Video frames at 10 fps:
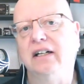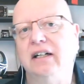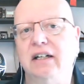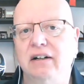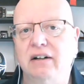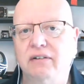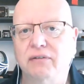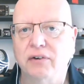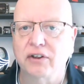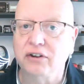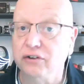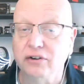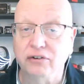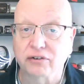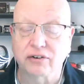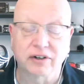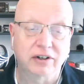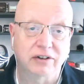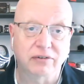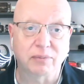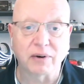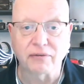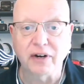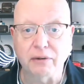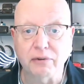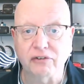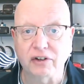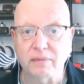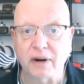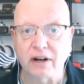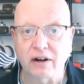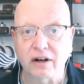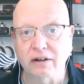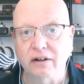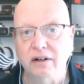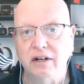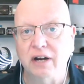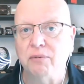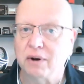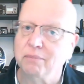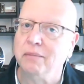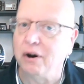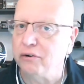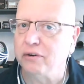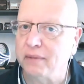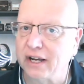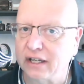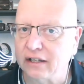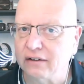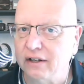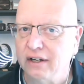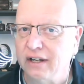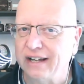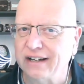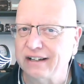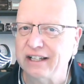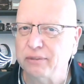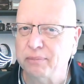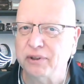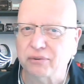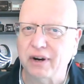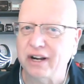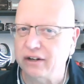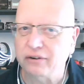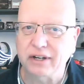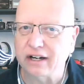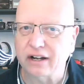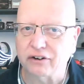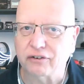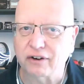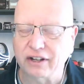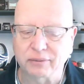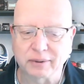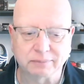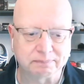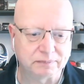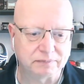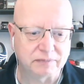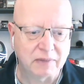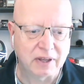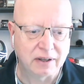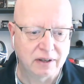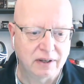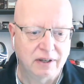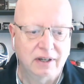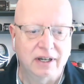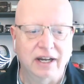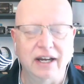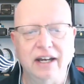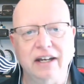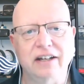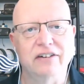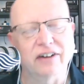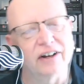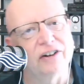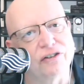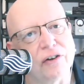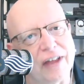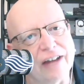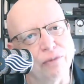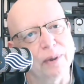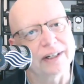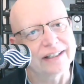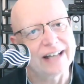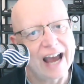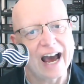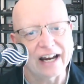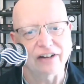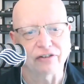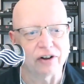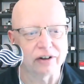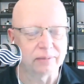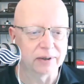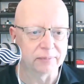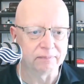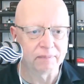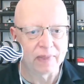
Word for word: uh, for the new user is what frequency am I on and what mode am I in? And I'd like to put the radio in and out of transmit. And so that's what CAT is all about.